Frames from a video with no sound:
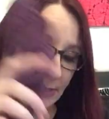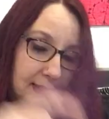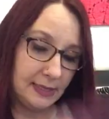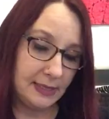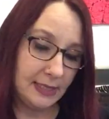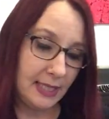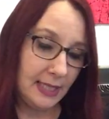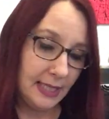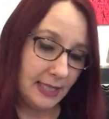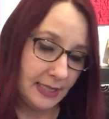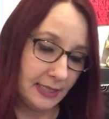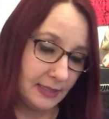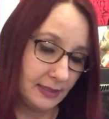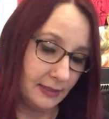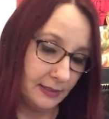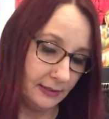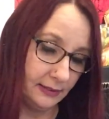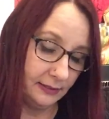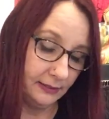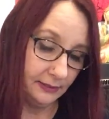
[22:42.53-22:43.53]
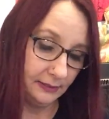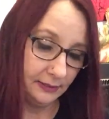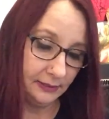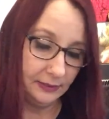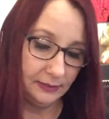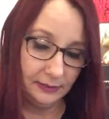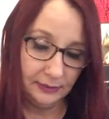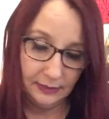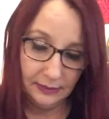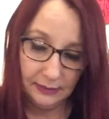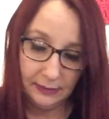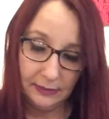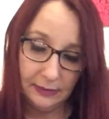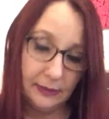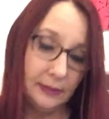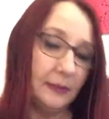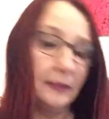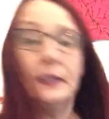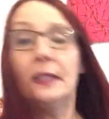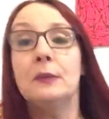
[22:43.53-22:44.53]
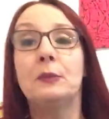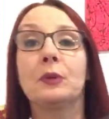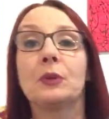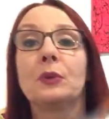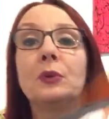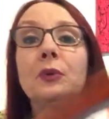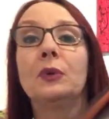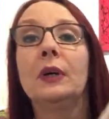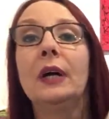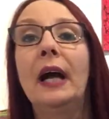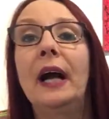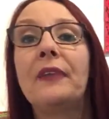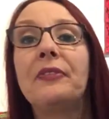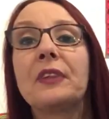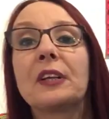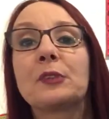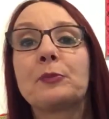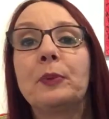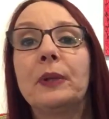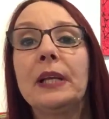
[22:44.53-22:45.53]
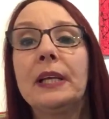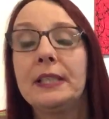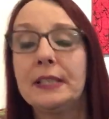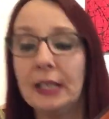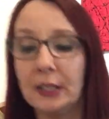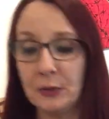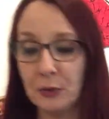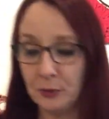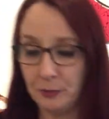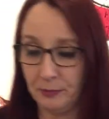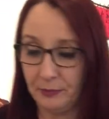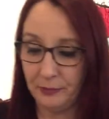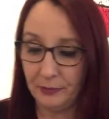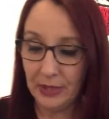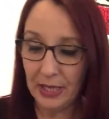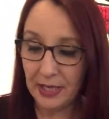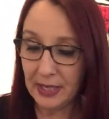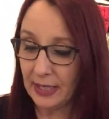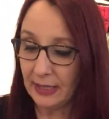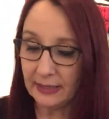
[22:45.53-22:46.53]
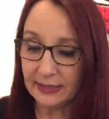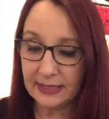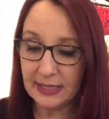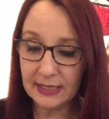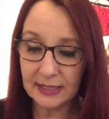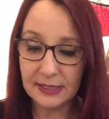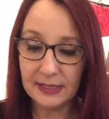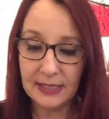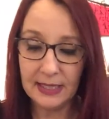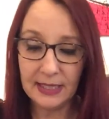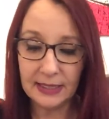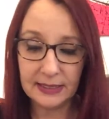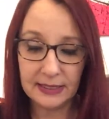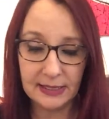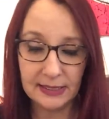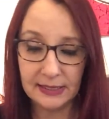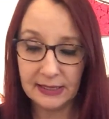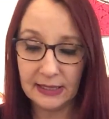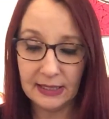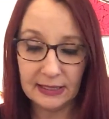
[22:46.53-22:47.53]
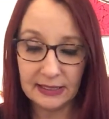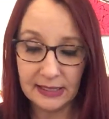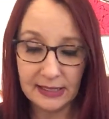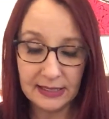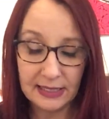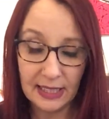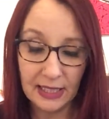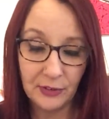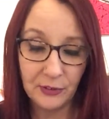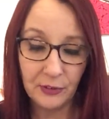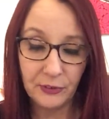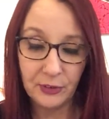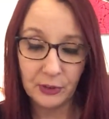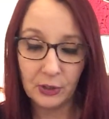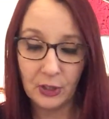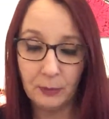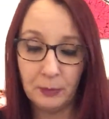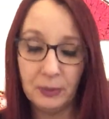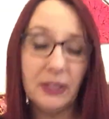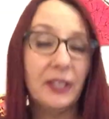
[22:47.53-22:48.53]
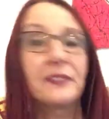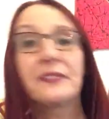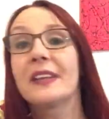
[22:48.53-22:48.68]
ten. There we go, and there's plenty of room. And I dare say I could I could get another couple in